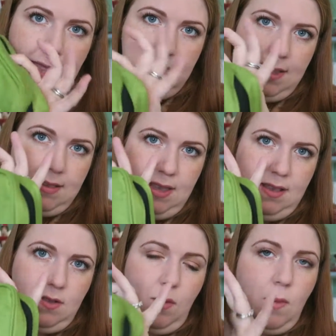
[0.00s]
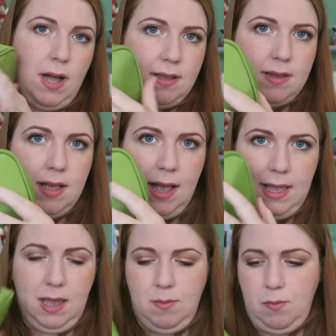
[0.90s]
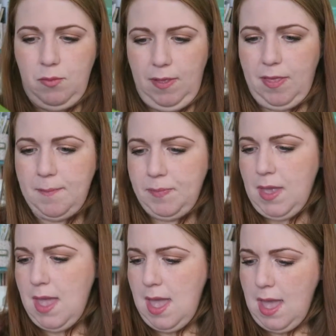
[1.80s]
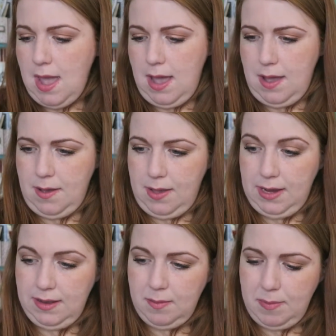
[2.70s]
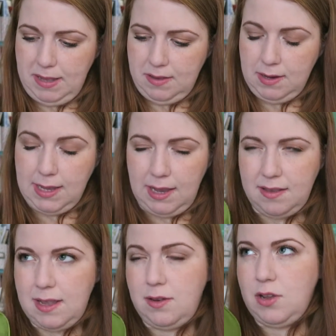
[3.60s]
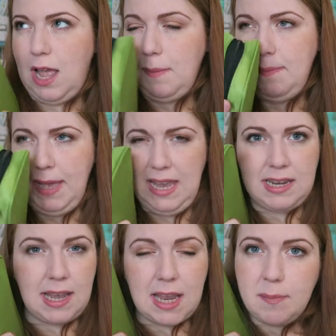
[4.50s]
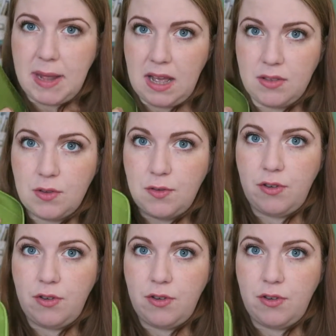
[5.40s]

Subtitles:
and this is what I came up with. It is a pencil case that I paid £8